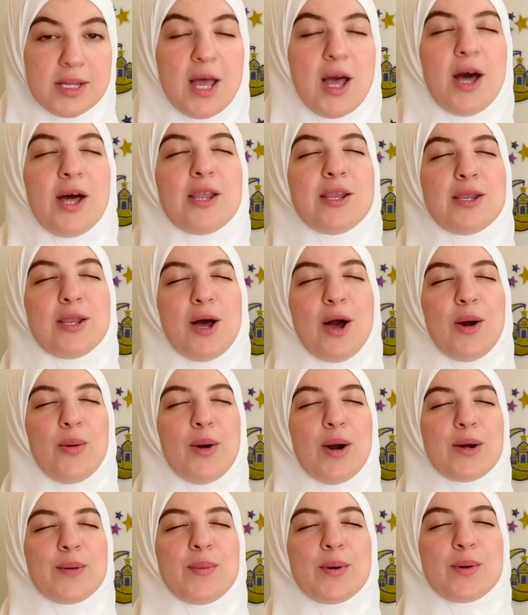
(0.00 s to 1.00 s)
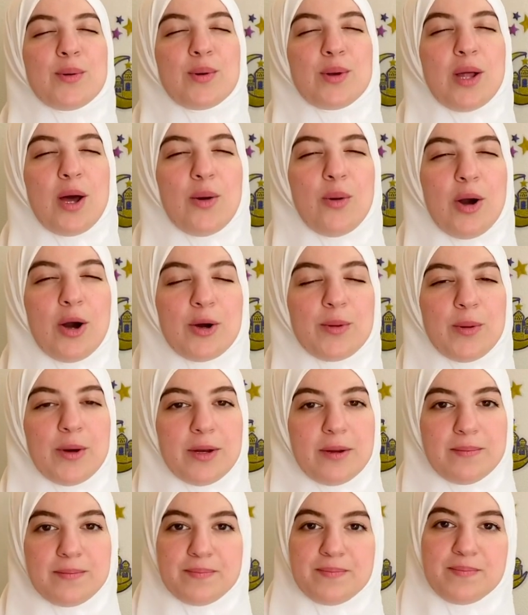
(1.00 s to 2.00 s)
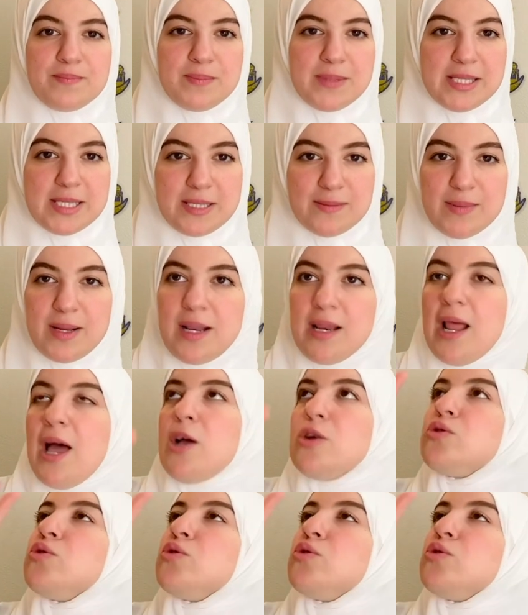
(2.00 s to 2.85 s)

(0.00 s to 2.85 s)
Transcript: Allahu Akbar, Allahu Akbar. Bismillah.